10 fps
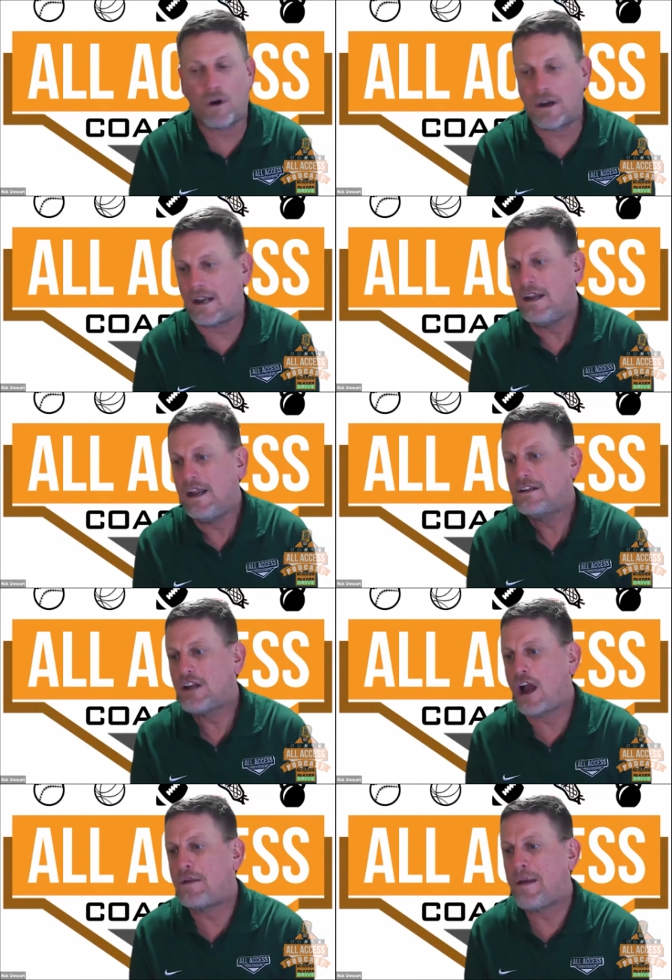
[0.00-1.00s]
We're going to
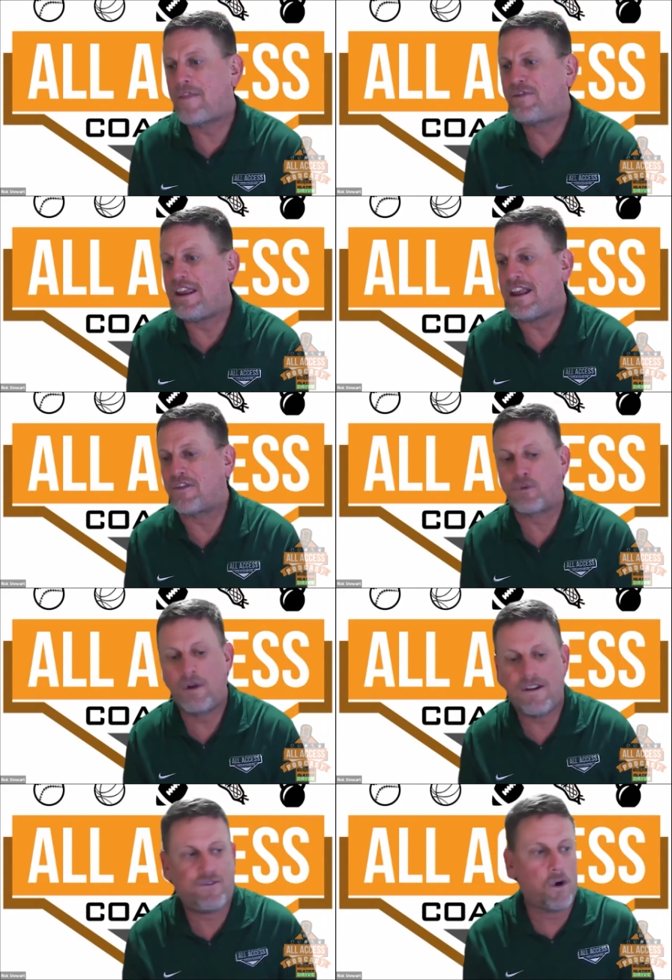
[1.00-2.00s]
talk about the
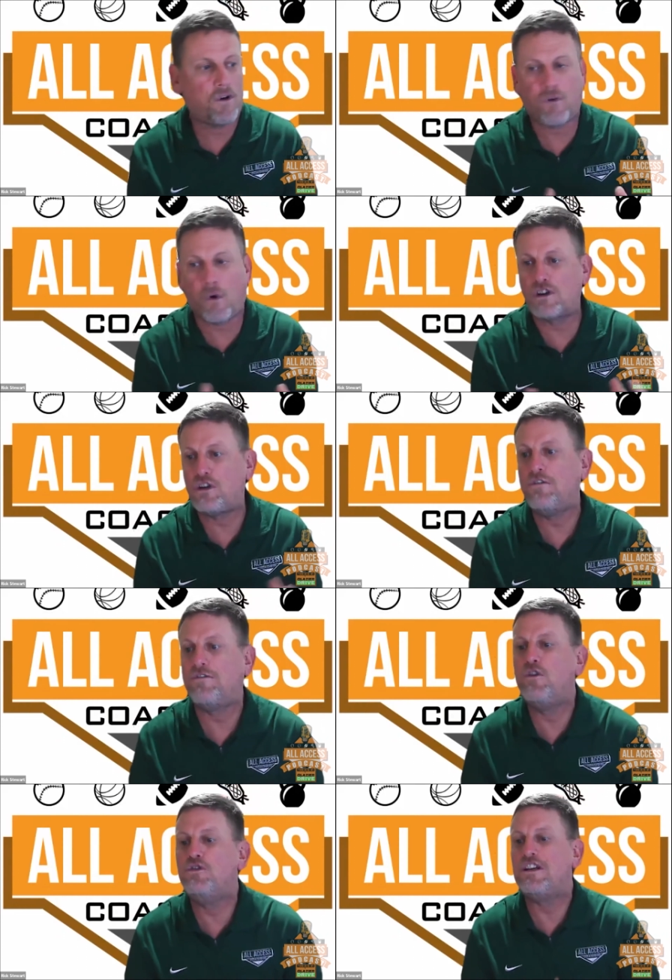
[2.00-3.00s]
3-4-4-2
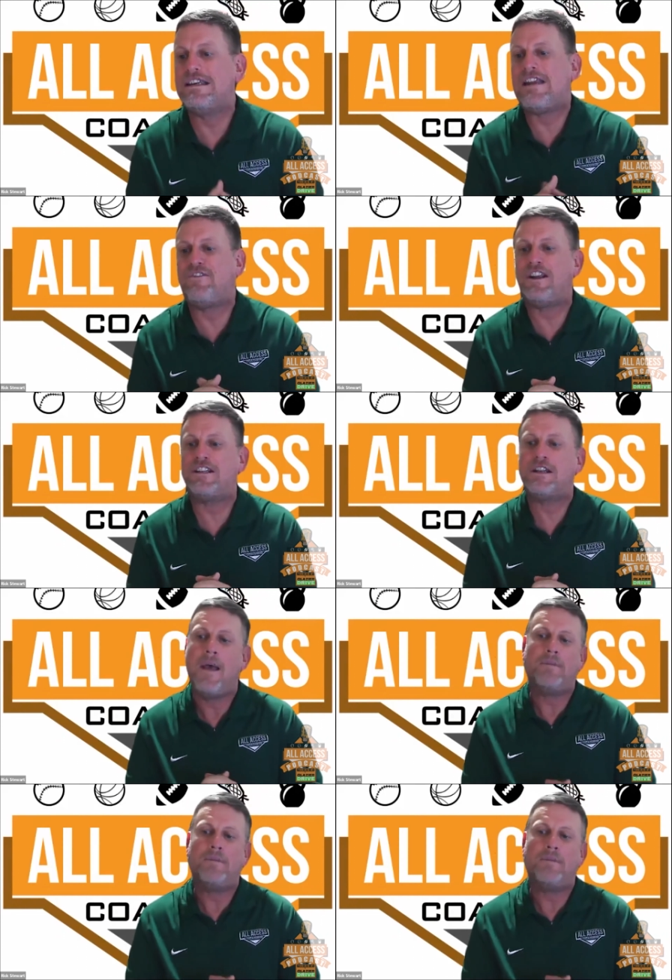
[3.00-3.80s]
fusion defense.